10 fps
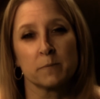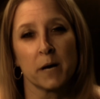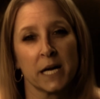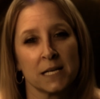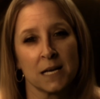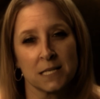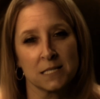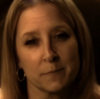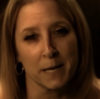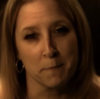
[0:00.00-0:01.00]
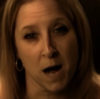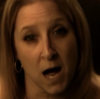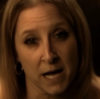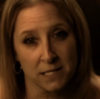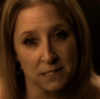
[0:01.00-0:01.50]
by night my
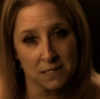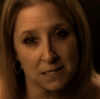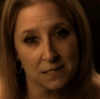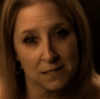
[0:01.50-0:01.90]
mind,